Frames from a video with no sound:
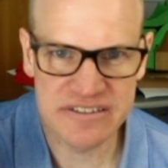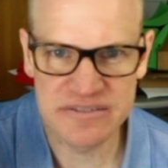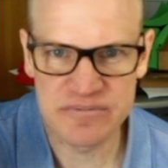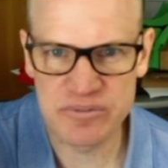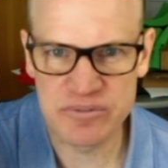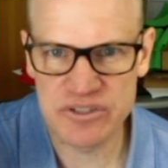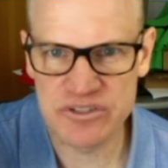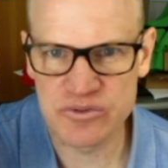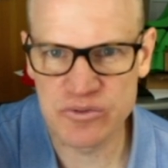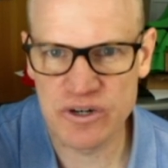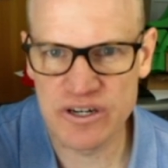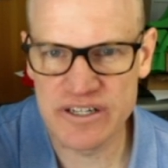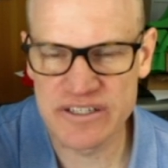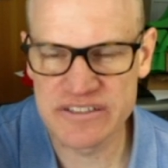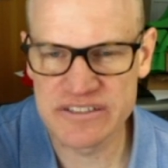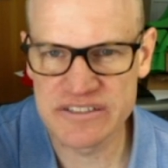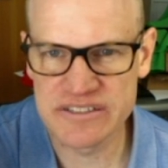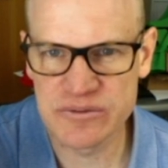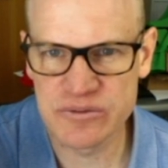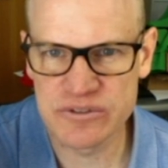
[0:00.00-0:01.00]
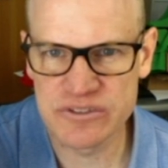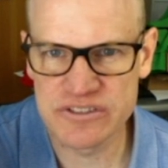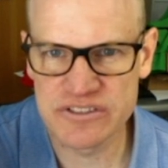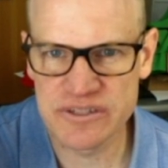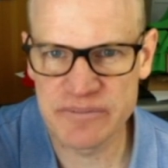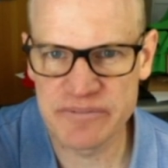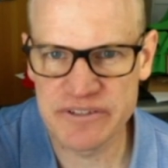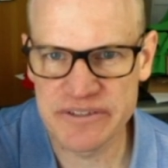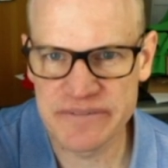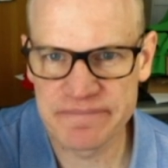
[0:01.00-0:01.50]
plus y is equal to
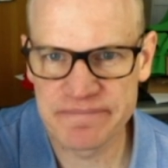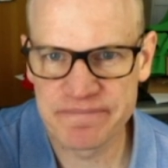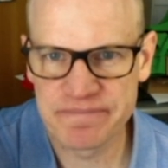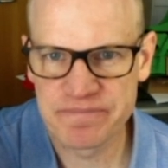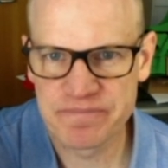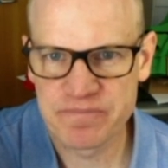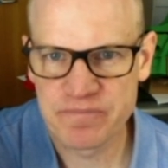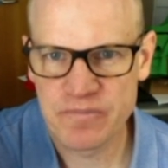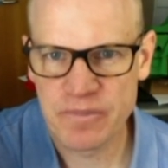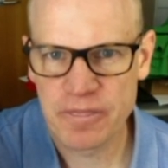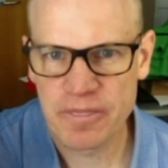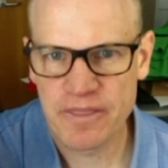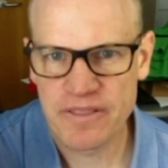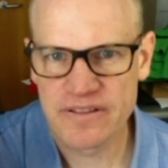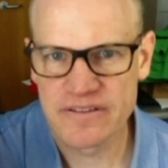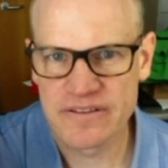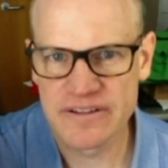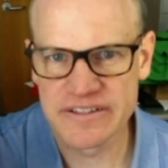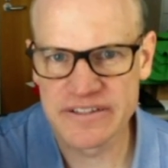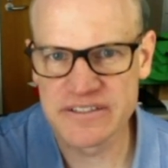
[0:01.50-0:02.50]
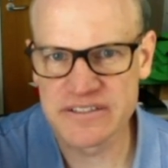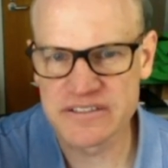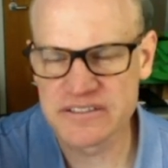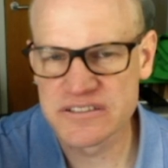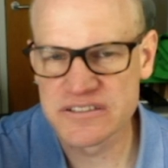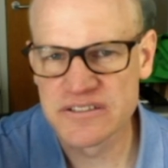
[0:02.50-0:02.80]
something like this.